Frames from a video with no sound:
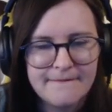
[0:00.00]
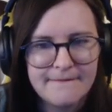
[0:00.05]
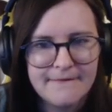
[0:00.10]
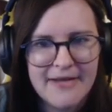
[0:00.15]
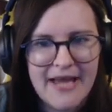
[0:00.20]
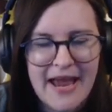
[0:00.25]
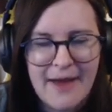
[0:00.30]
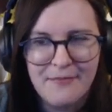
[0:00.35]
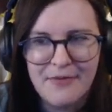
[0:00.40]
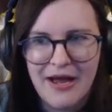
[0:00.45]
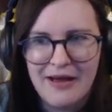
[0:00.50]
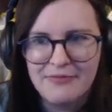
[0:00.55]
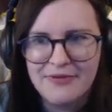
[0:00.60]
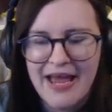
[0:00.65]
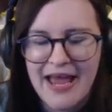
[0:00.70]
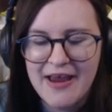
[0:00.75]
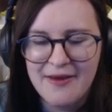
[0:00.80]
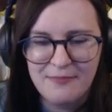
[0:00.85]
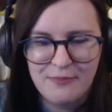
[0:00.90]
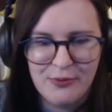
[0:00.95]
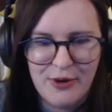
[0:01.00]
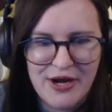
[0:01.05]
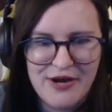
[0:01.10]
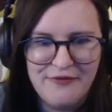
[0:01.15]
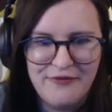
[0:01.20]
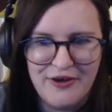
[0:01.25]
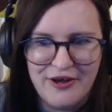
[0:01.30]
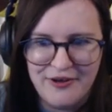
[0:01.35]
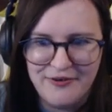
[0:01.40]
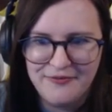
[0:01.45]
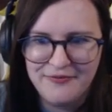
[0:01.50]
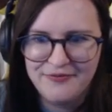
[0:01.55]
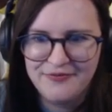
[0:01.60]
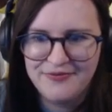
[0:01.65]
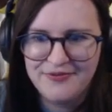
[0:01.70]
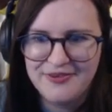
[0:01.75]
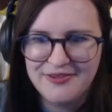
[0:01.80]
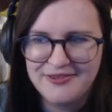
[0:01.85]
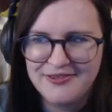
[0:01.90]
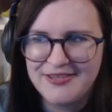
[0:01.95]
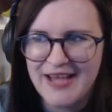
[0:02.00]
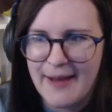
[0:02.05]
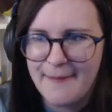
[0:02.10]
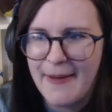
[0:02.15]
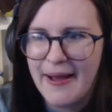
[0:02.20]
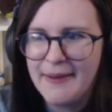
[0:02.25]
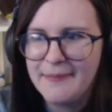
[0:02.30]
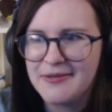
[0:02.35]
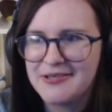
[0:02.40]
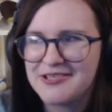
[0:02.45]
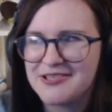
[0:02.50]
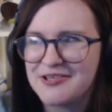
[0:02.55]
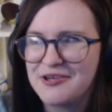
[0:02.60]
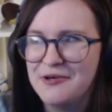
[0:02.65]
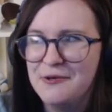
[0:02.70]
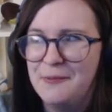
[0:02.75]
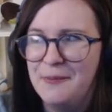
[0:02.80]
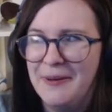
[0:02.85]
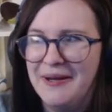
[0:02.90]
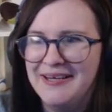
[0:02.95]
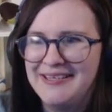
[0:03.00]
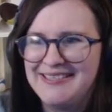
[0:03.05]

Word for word: Okay, I'm, I'm getting braver. That might be stupid.